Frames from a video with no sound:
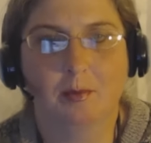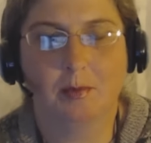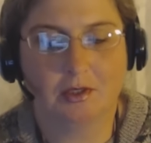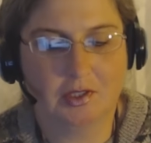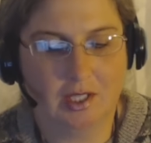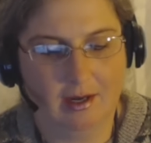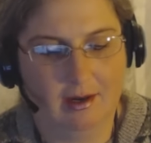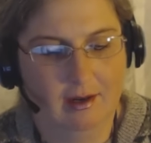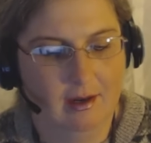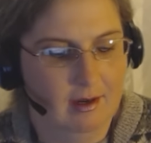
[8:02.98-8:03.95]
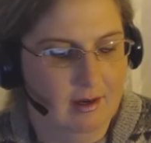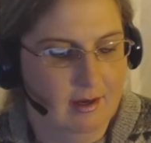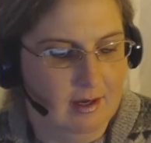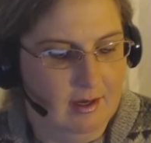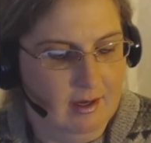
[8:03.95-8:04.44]
with per se.
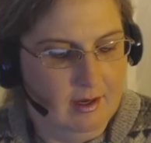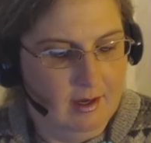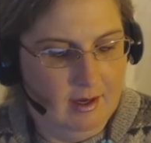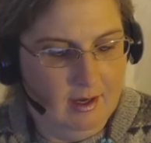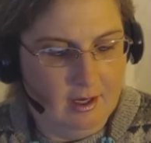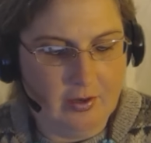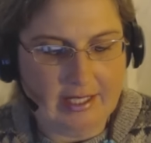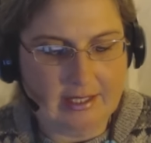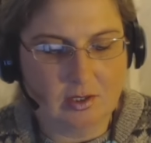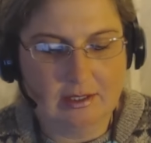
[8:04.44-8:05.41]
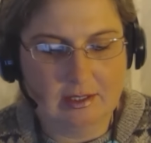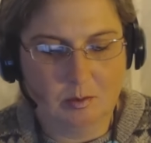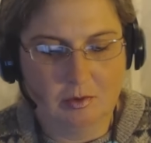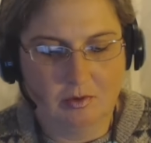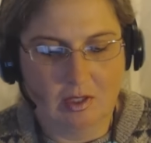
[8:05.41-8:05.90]
Okay, so
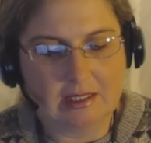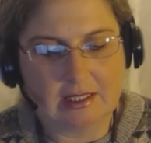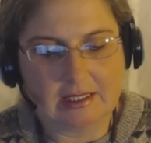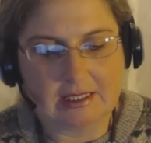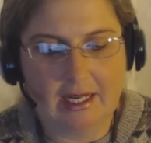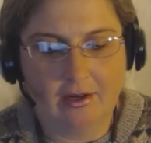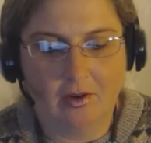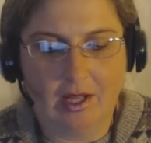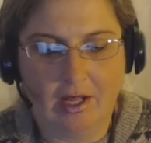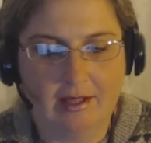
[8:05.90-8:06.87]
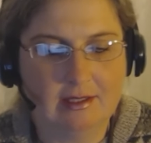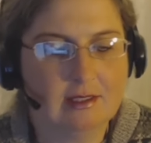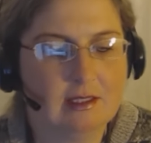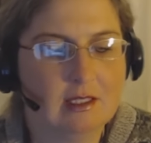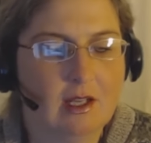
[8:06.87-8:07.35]
let's move on to Saturday.
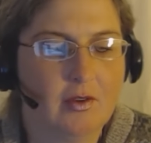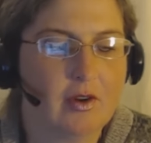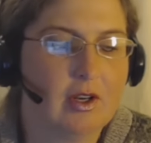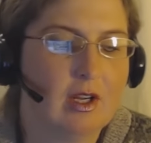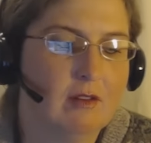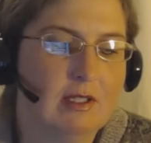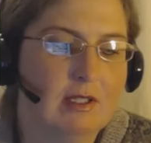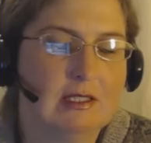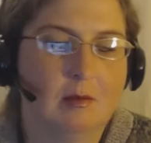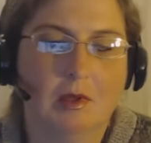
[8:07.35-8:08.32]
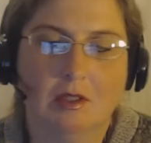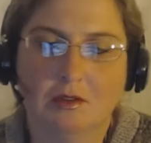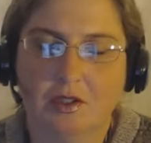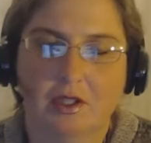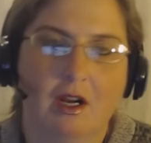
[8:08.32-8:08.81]
This is another good card, very
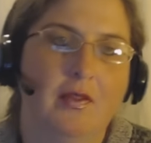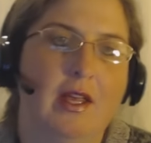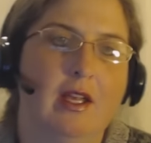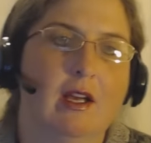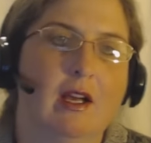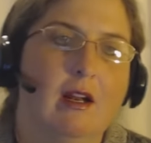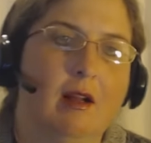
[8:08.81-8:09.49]
similar to the card that